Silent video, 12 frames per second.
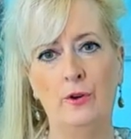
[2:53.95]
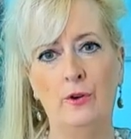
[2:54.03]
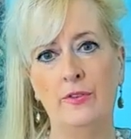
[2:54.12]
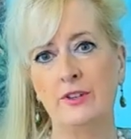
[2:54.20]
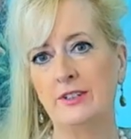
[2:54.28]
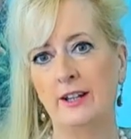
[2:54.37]
or
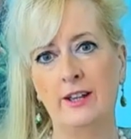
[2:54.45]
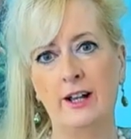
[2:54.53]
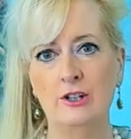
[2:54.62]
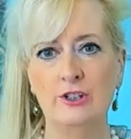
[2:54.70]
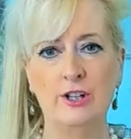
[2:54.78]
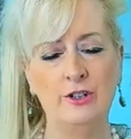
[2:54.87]
the state
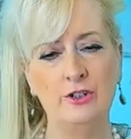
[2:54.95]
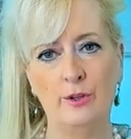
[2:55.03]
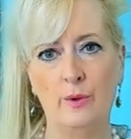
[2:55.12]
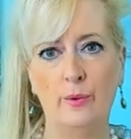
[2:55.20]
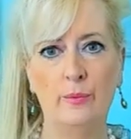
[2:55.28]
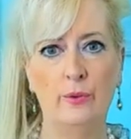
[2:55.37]
legislature
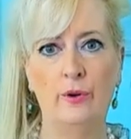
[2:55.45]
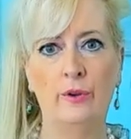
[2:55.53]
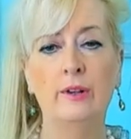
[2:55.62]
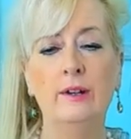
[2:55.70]
will rule.